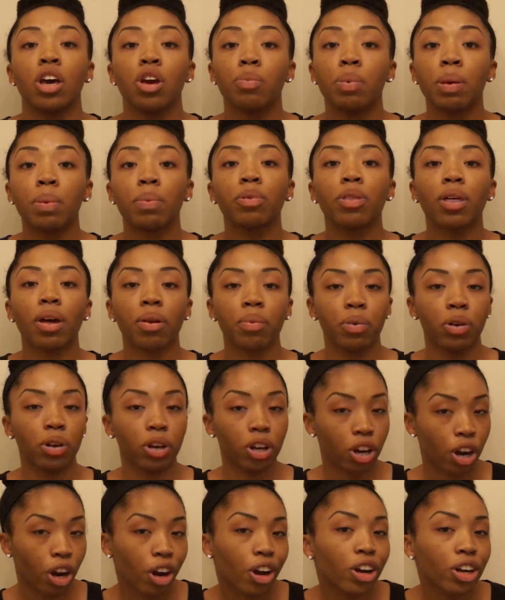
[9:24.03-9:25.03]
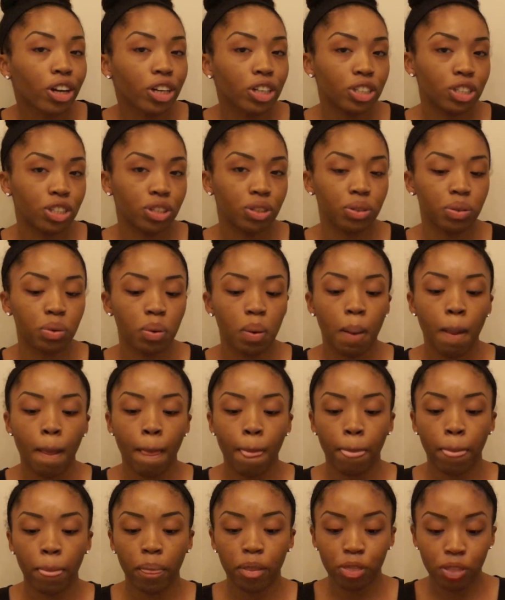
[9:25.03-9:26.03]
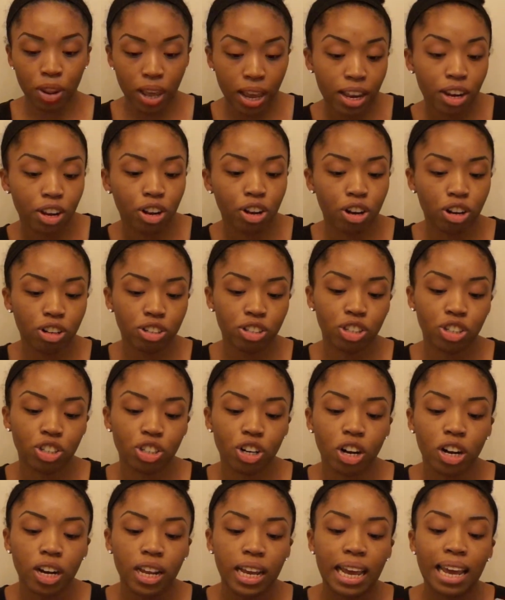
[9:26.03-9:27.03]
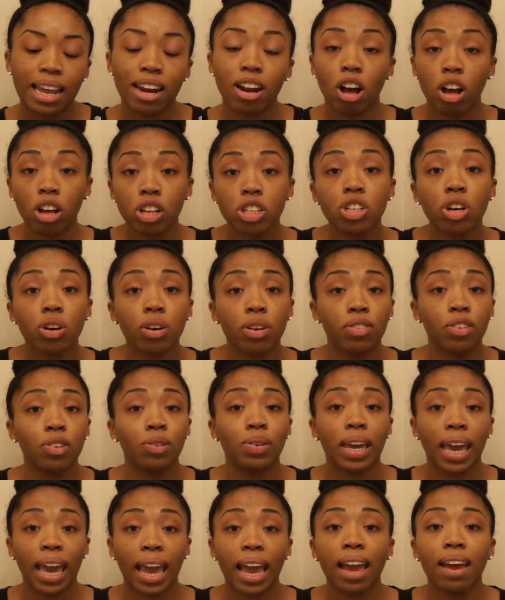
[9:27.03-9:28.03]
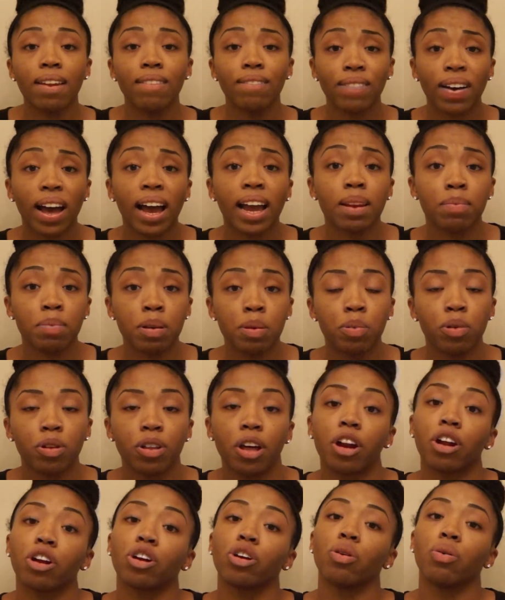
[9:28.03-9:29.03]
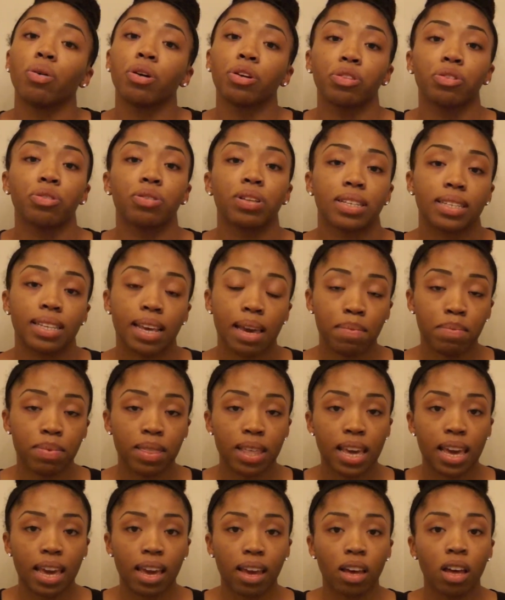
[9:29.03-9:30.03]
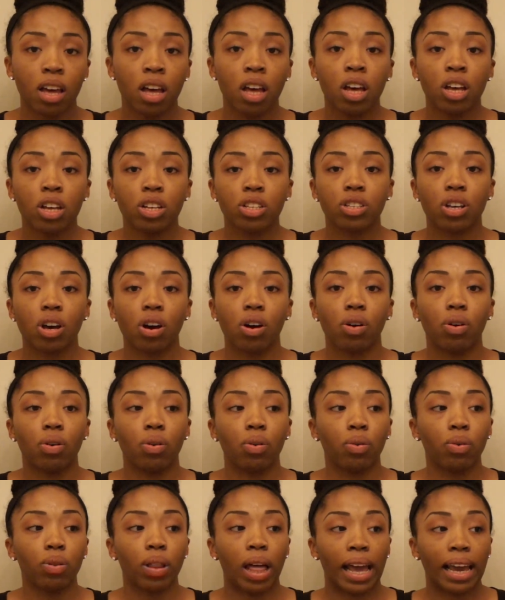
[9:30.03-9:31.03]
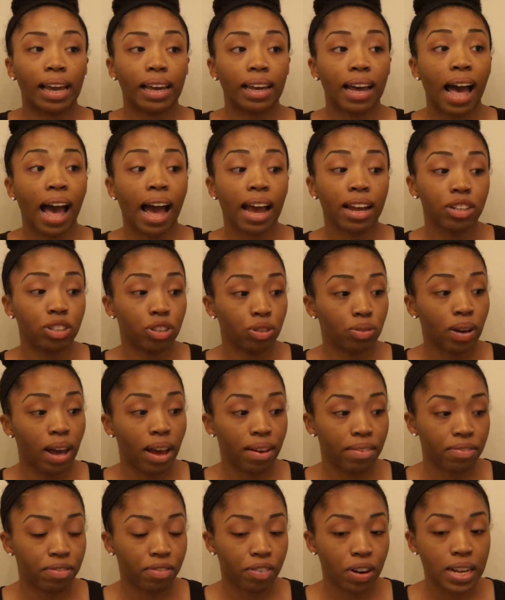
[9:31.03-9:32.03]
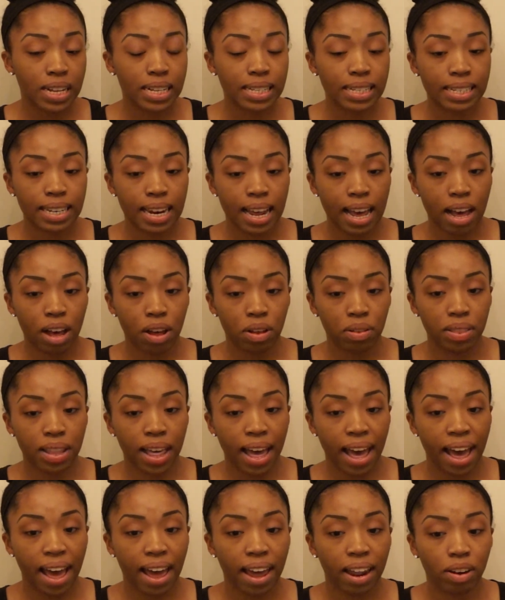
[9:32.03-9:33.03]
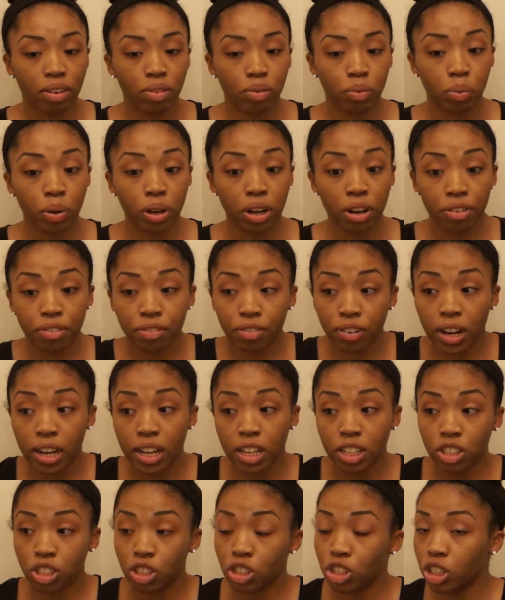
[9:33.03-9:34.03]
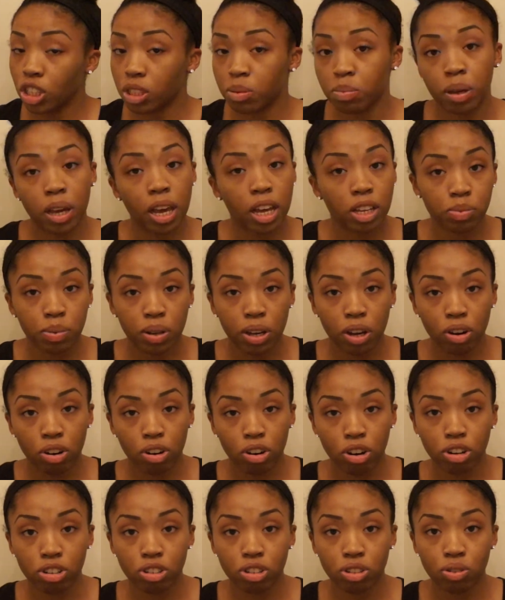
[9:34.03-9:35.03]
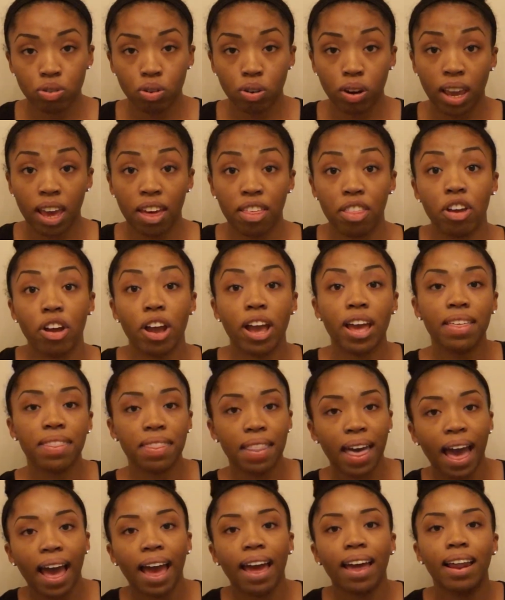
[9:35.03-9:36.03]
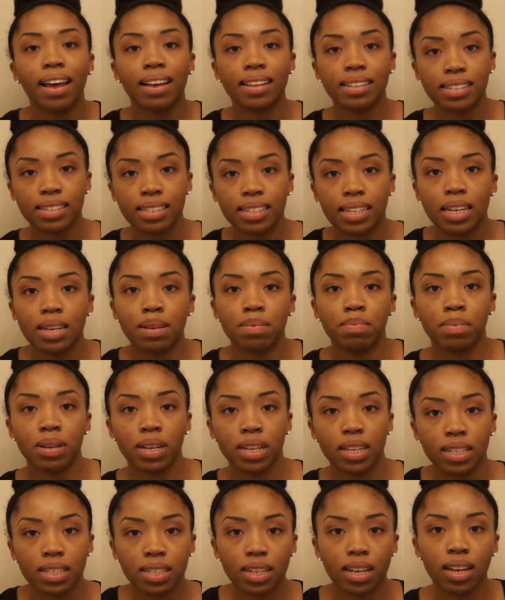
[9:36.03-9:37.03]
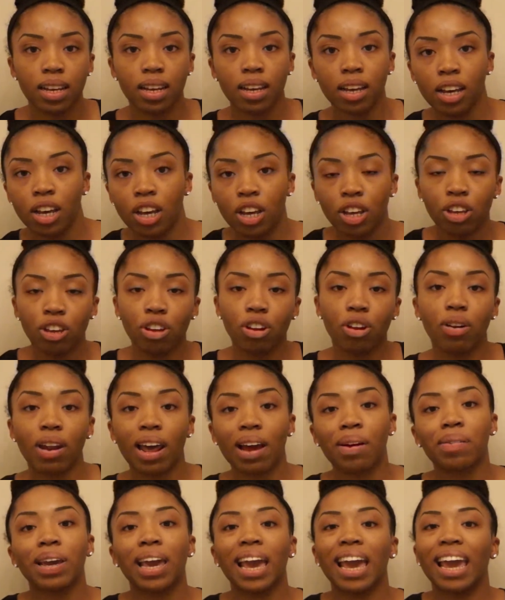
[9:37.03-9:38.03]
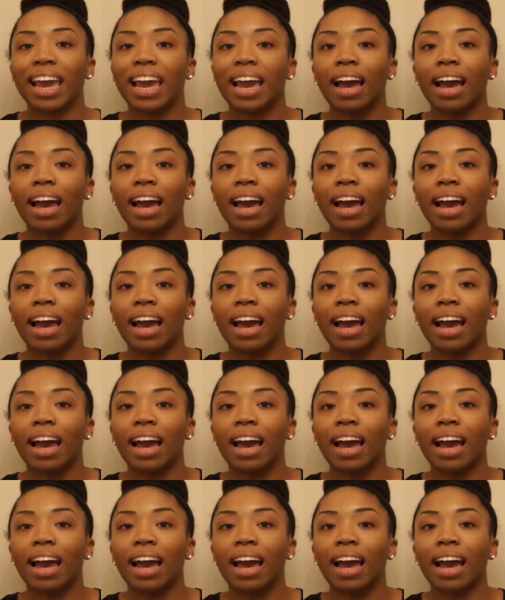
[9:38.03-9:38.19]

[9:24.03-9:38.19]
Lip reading: people that will encourage you in your nursing journey. And also, if you can, find people that are going through the same thing. So like, I do have friends now that we are friends just because we go to nursing school together, and that has stemmed into, now we